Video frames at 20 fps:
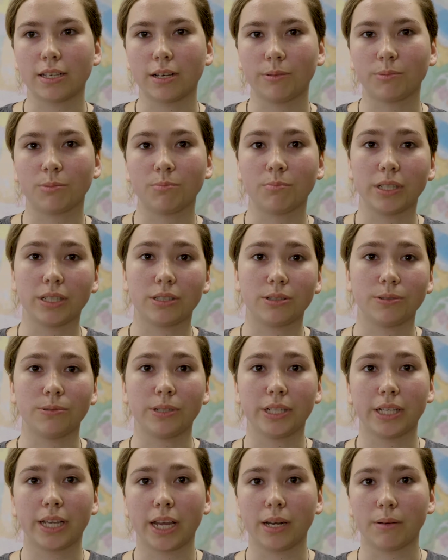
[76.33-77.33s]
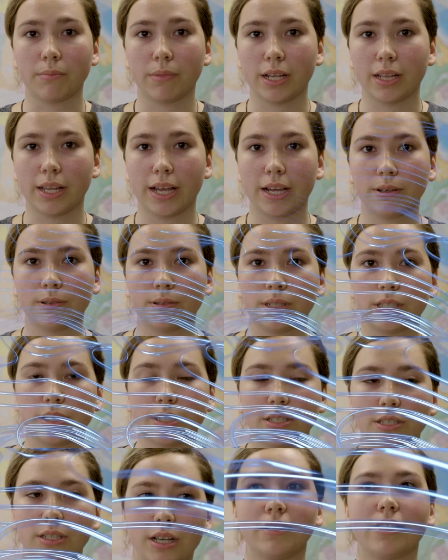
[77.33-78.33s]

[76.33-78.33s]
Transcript: helped me to regain my language.